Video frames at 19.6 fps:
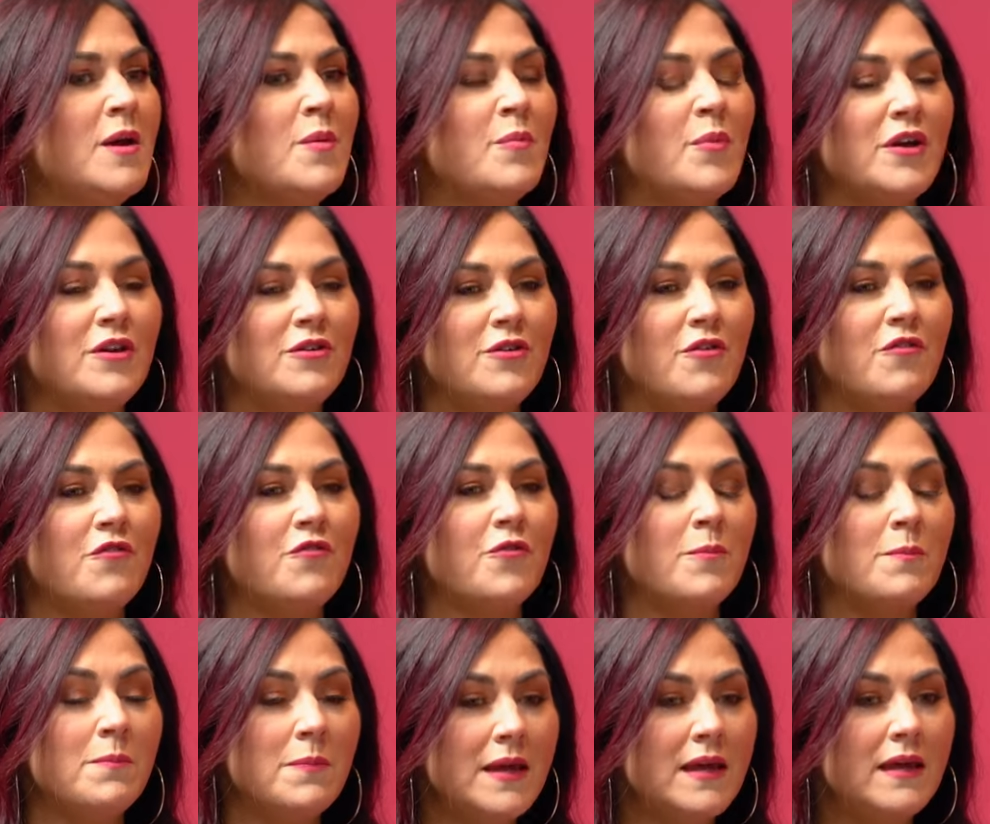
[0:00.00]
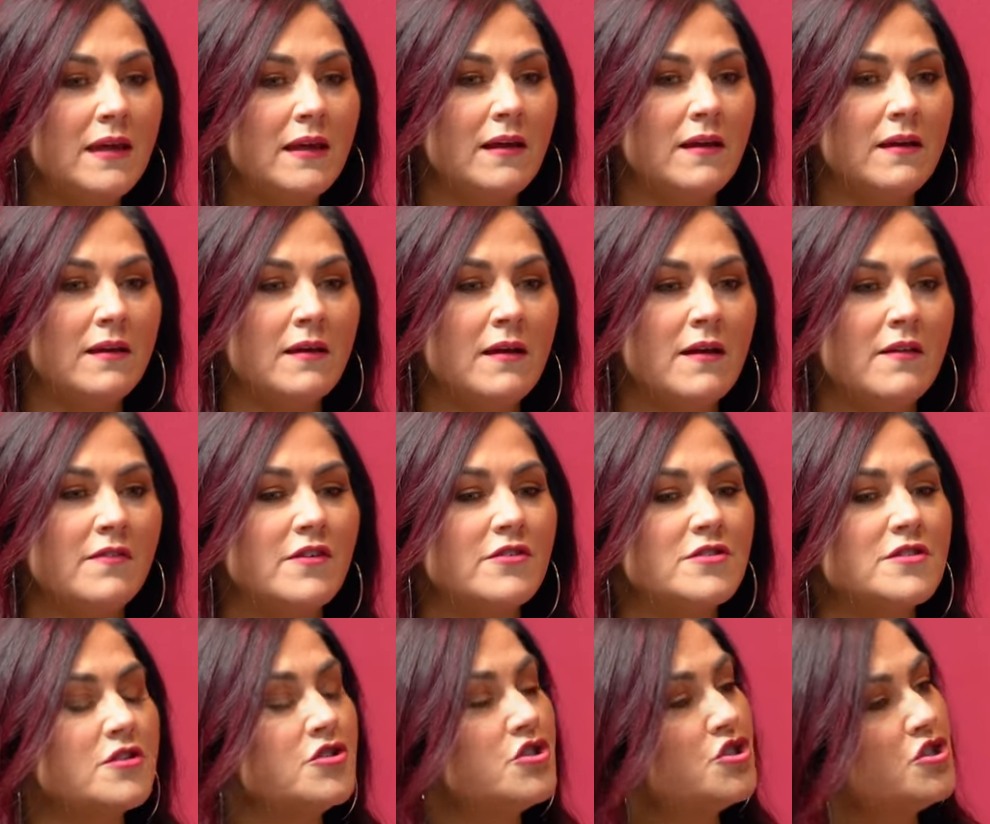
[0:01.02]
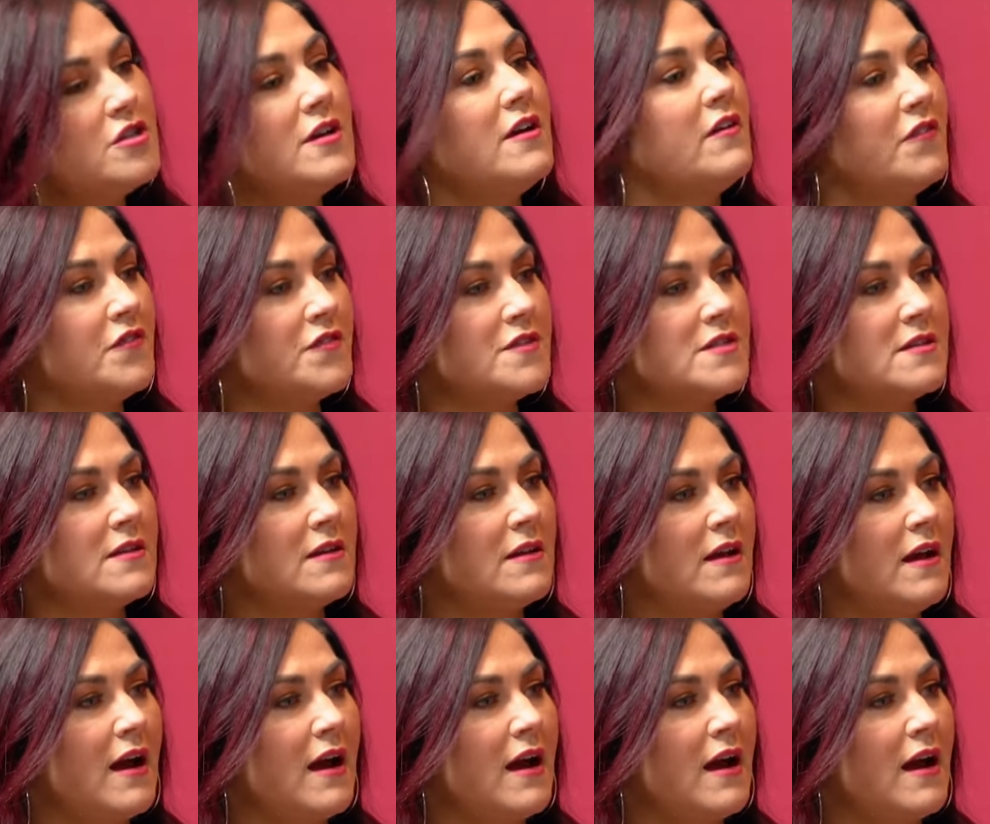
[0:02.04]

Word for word: But you know, for me, there's a shift,